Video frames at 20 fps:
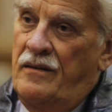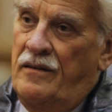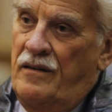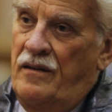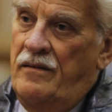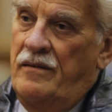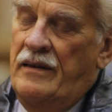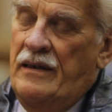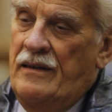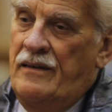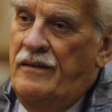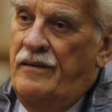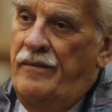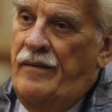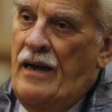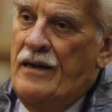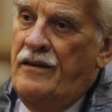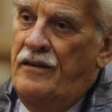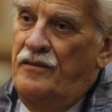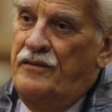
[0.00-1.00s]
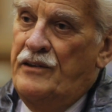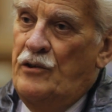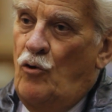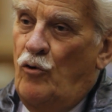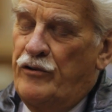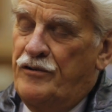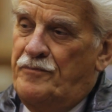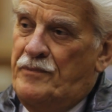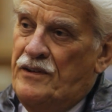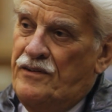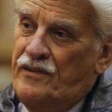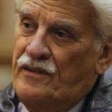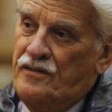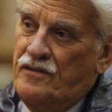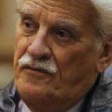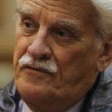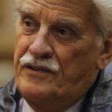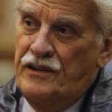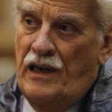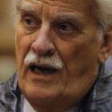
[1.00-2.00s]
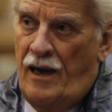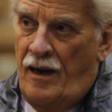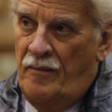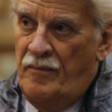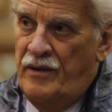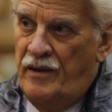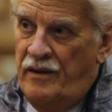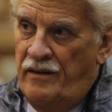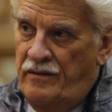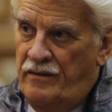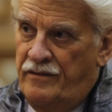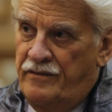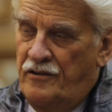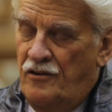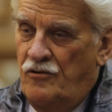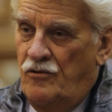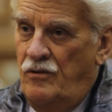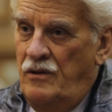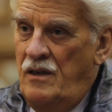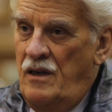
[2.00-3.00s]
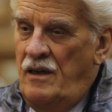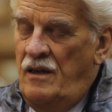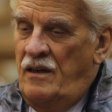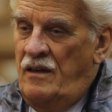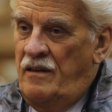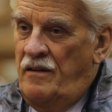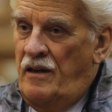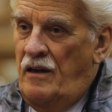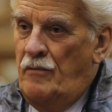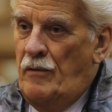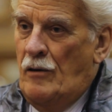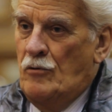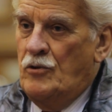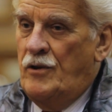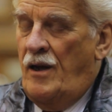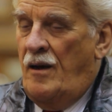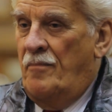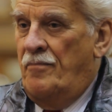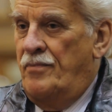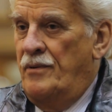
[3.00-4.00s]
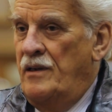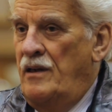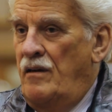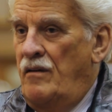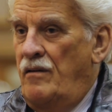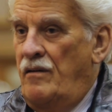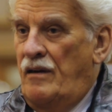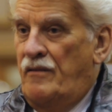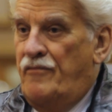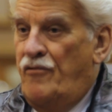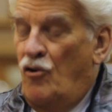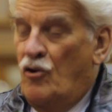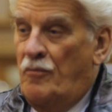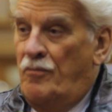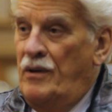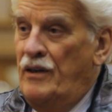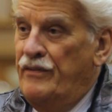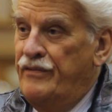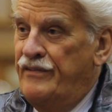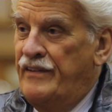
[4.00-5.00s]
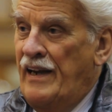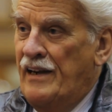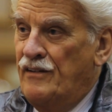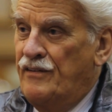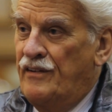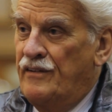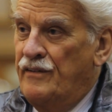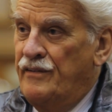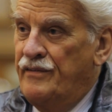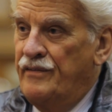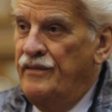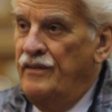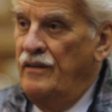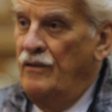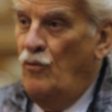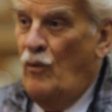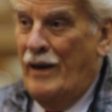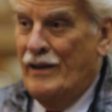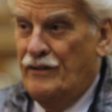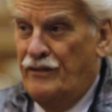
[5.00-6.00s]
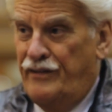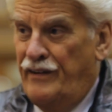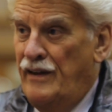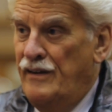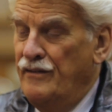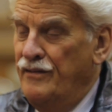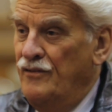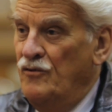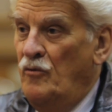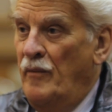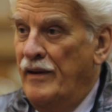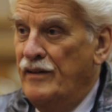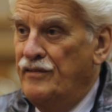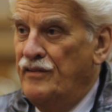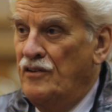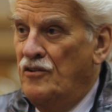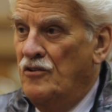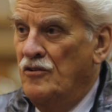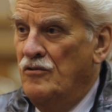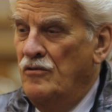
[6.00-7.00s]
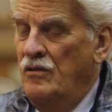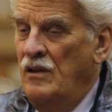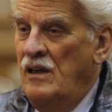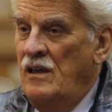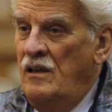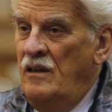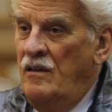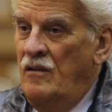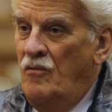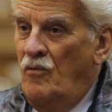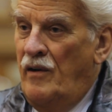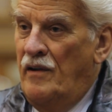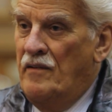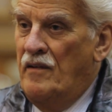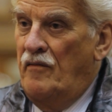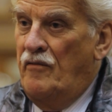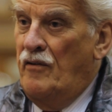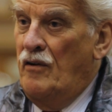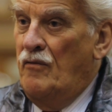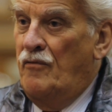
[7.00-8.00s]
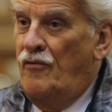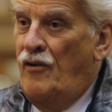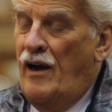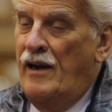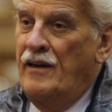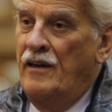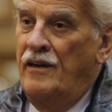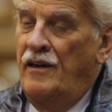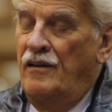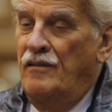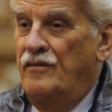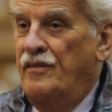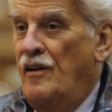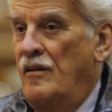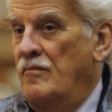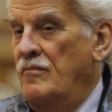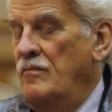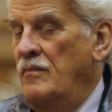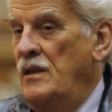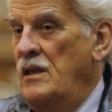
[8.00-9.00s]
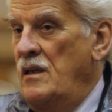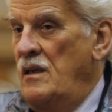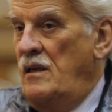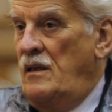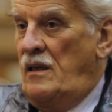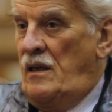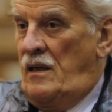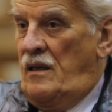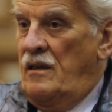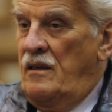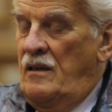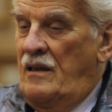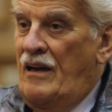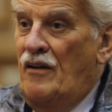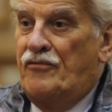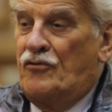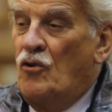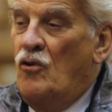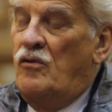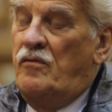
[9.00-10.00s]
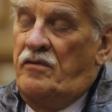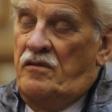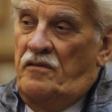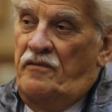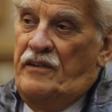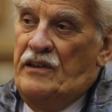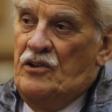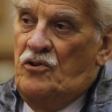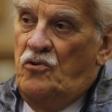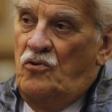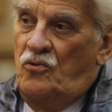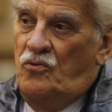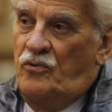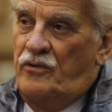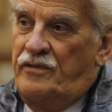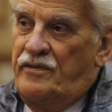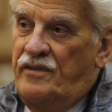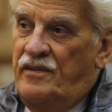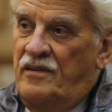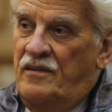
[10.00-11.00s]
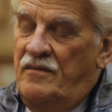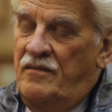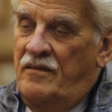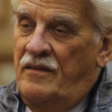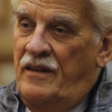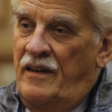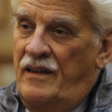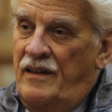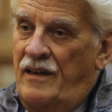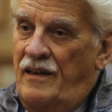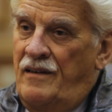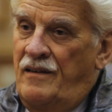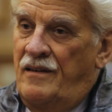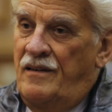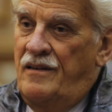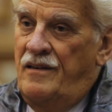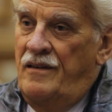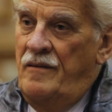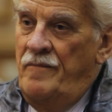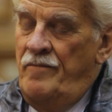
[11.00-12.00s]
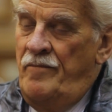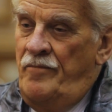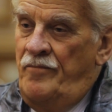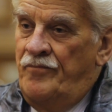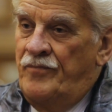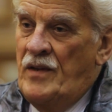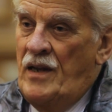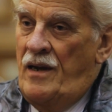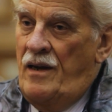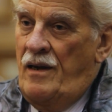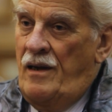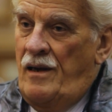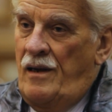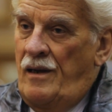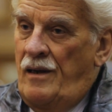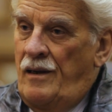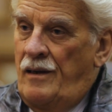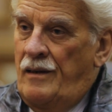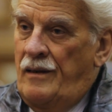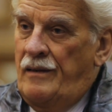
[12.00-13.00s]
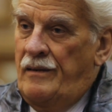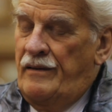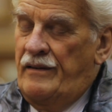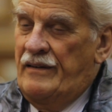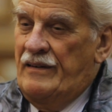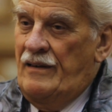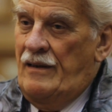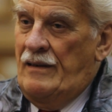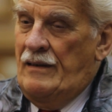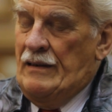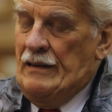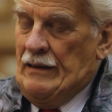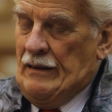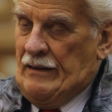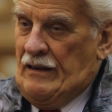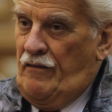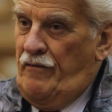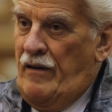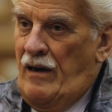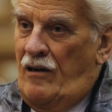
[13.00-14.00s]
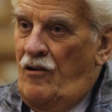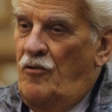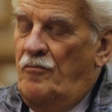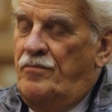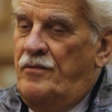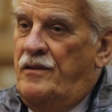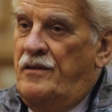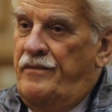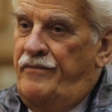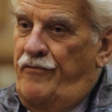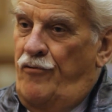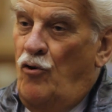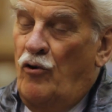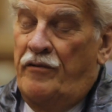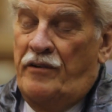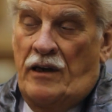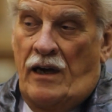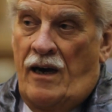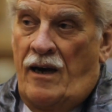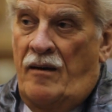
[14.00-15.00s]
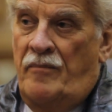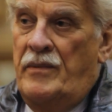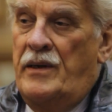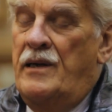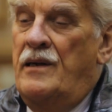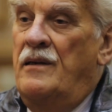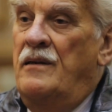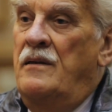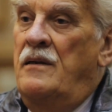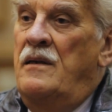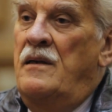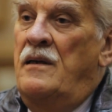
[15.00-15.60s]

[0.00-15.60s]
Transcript: uh, uh, under the auspices of the army. So they wound up in, at Fort Bliss, Texas, White Sands, New Mexico, where they were firing some leftover V2s and uh, developed for the army